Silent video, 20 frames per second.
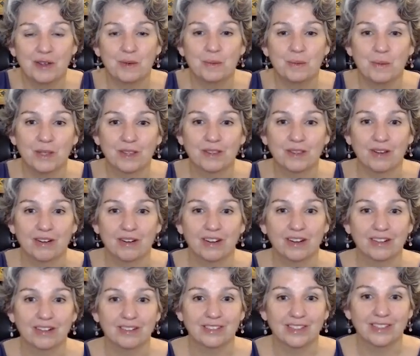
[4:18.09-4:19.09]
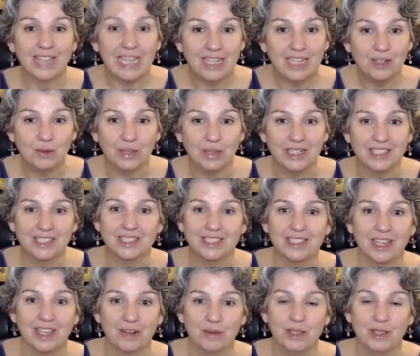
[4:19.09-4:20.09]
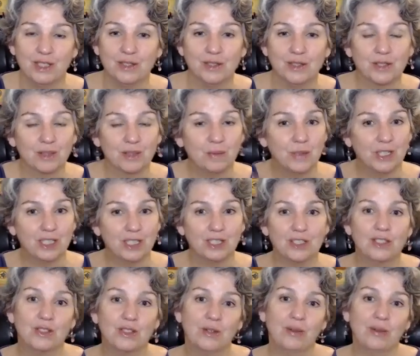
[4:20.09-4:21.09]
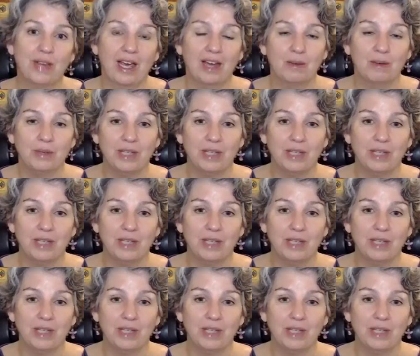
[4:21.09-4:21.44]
with our language that we use, and we can do that.